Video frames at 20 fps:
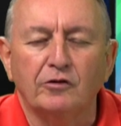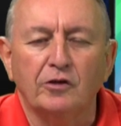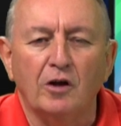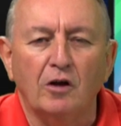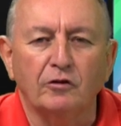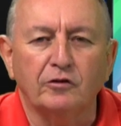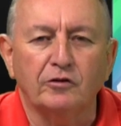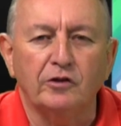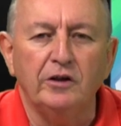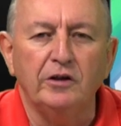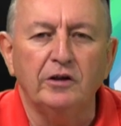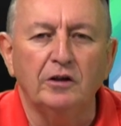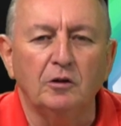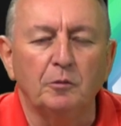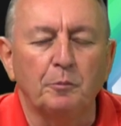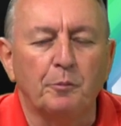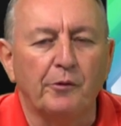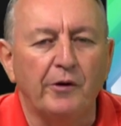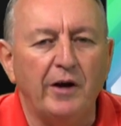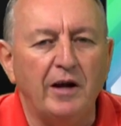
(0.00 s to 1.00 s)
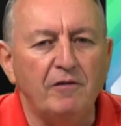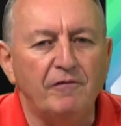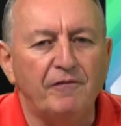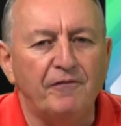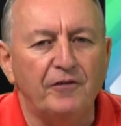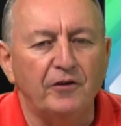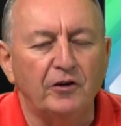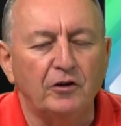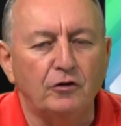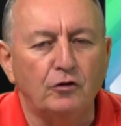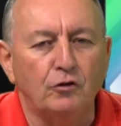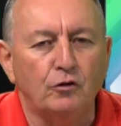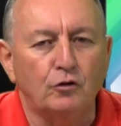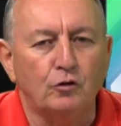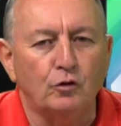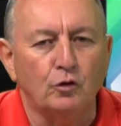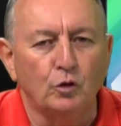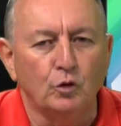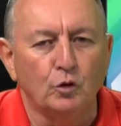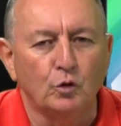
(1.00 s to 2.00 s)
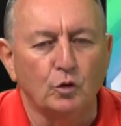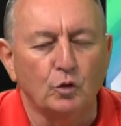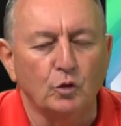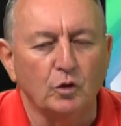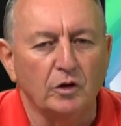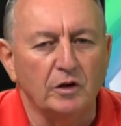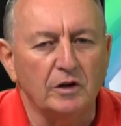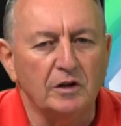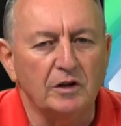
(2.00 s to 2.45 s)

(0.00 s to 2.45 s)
Chelsea 0, Brentford 2.